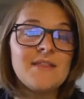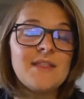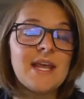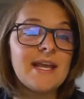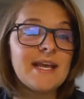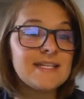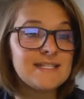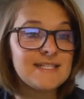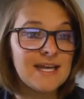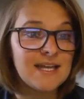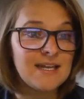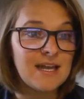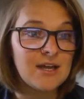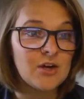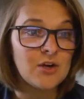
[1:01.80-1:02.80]
Like I
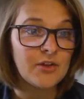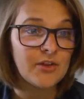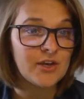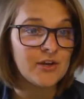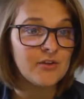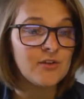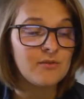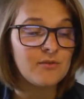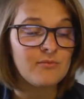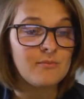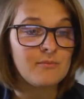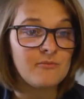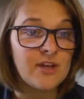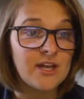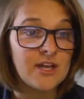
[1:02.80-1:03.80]
said earlier, the
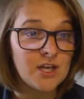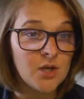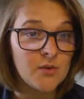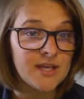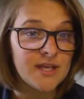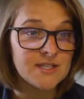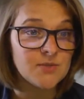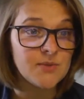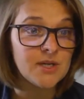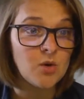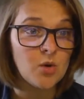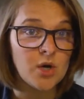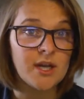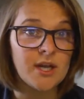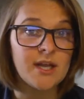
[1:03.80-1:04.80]
video is
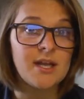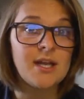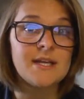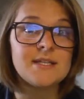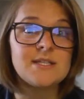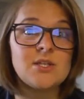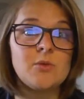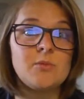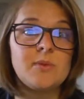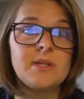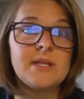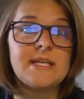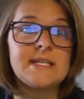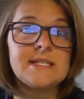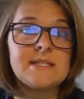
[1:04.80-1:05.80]
recorded, and so
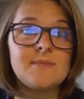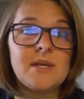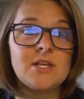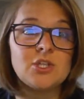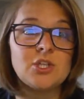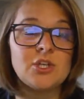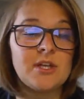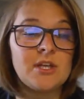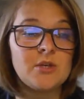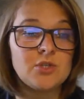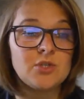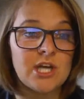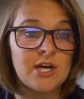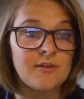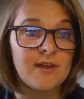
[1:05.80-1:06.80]
please make sure that you
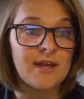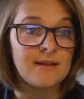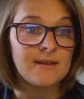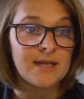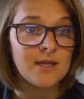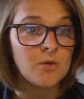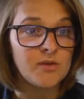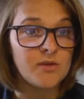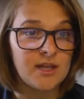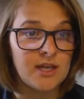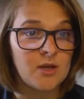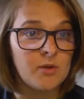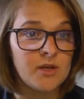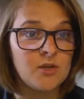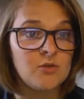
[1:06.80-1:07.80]
share that link with
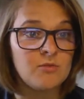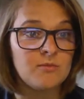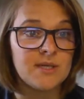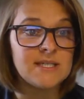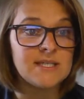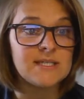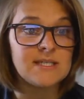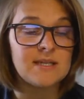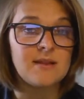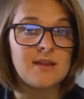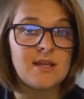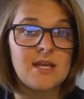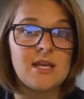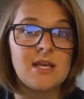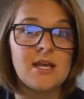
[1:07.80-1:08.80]
anyone who missed
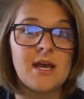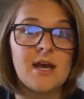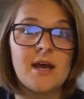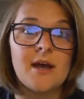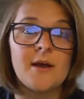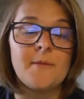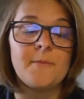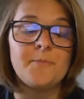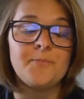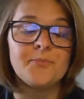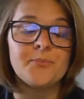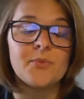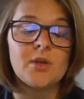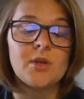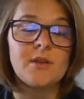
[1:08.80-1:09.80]
the
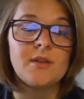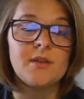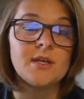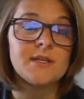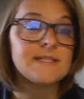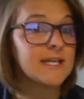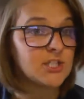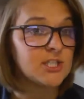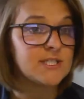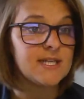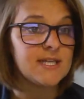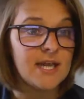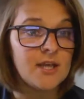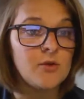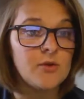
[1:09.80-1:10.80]
session
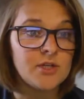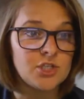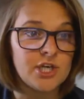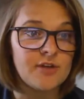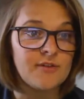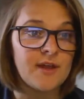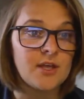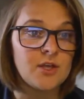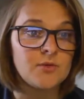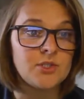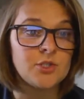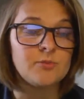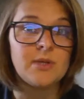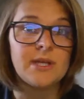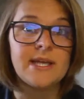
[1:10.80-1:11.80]
today. You can share that
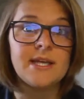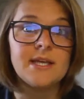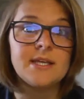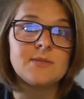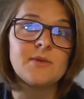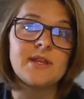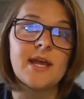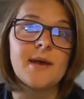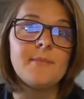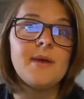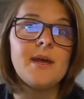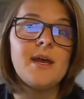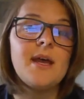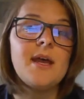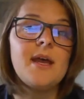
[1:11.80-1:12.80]
YouTube link with them.
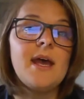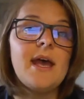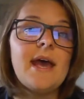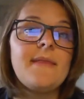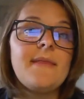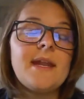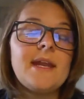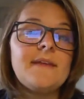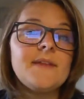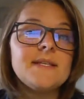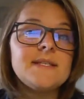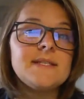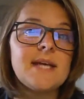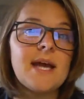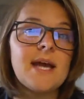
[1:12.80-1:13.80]
And then at
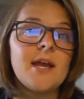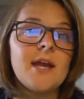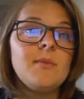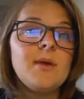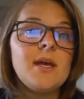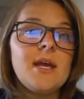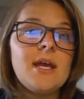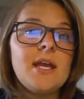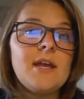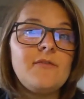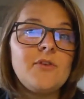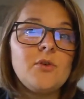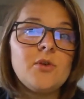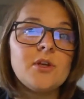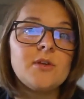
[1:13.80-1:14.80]
this time, if
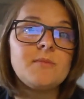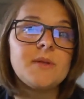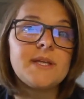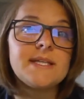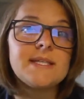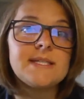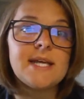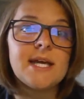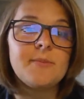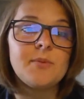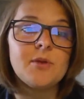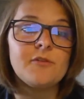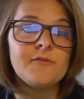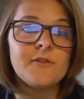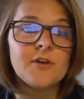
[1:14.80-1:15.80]
you could please type
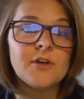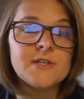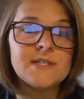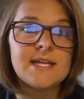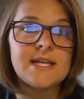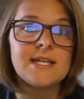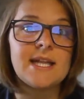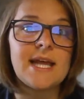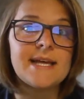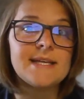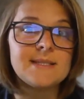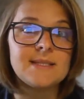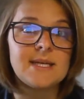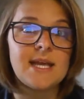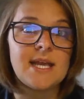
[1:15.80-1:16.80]
your first and
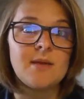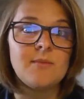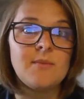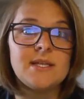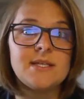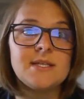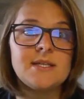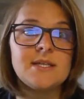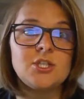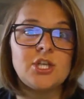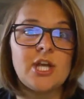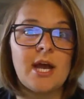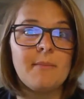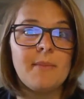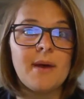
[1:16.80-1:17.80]
last name into the
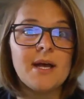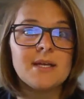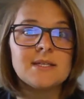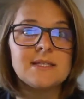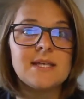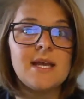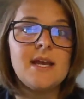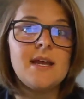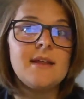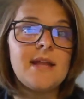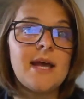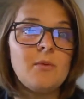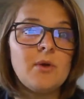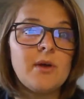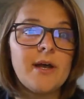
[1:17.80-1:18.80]
chat box,
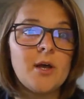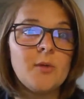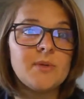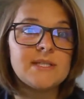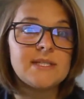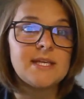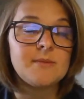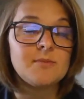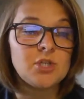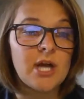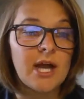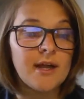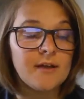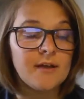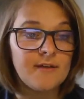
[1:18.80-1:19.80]
that will help us keep
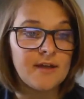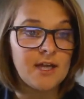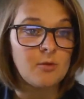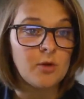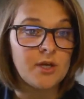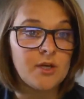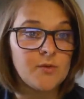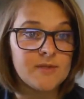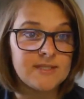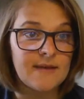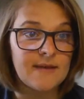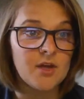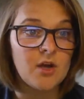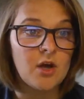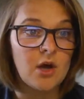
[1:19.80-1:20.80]
track of anyone who is
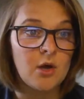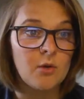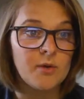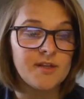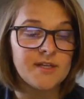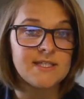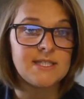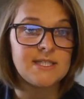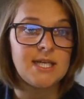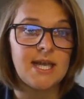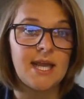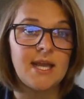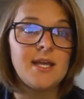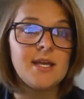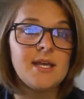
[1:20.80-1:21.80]
on the call with us
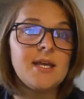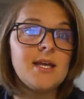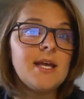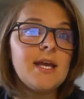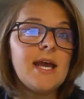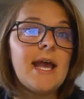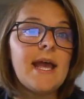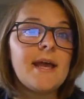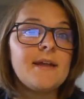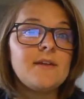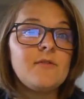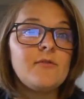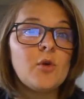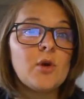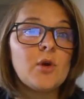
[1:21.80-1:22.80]
today.
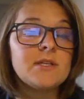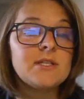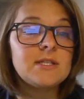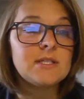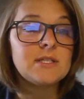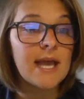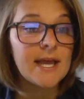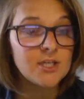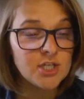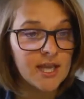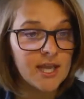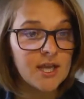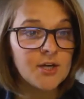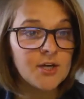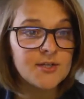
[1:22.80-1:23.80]
And for
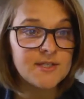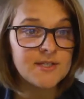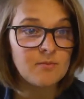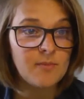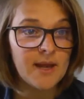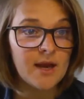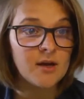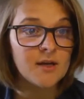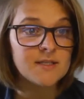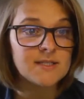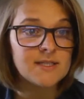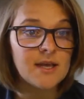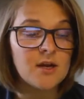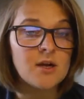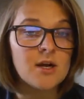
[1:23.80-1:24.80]
educators and parents
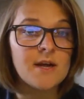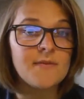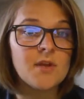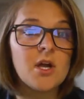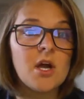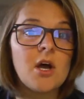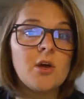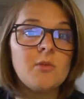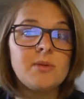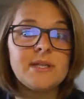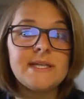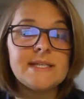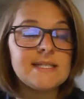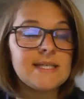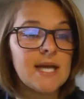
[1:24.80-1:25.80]
that are on the call,
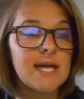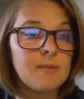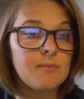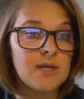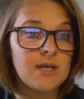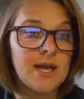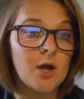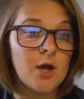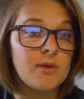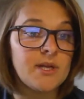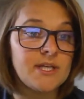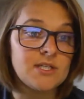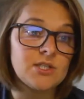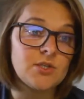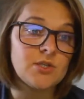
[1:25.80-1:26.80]
please type in how
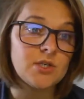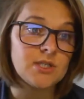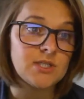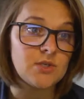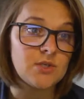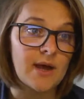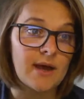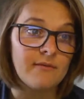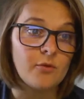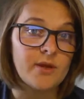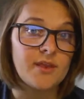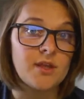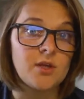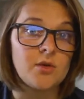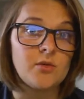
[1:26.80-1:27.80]
many students you have
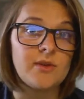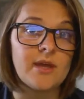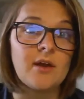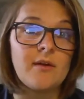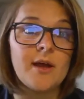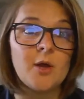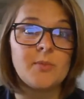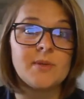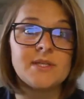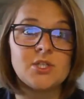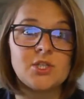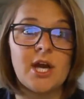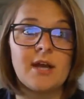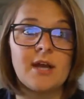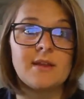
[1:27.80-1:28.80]
with you. That'll help us
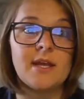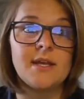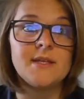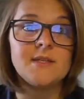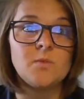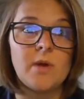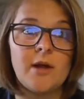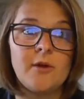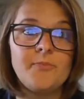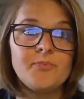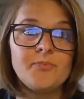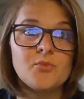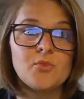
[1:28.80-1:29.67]
track that as well.